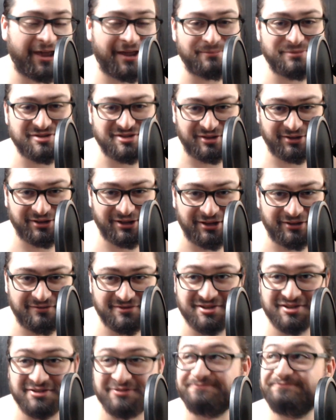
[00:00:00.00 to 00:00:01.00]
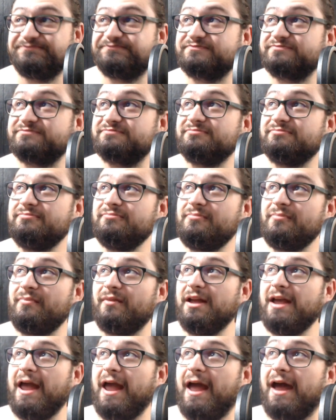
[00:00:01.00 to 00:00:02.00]
leaves,
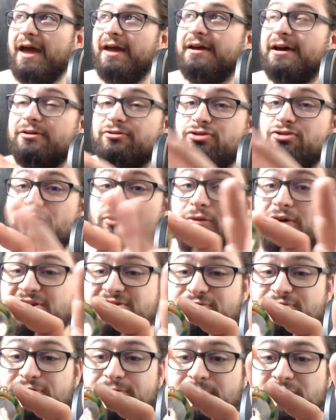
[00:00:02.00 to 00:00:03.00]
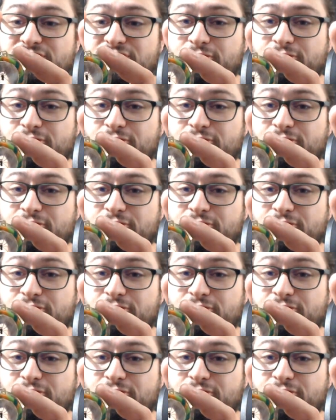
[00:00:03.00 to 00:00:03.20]
and I'll do ones with much